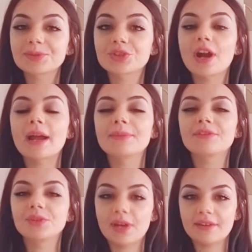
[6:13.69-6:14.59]
subscribe
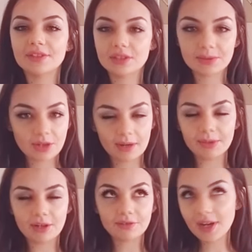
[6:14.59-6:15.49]
if you haven't
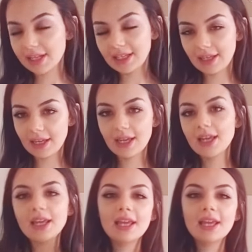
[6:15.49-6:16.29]
subscribed already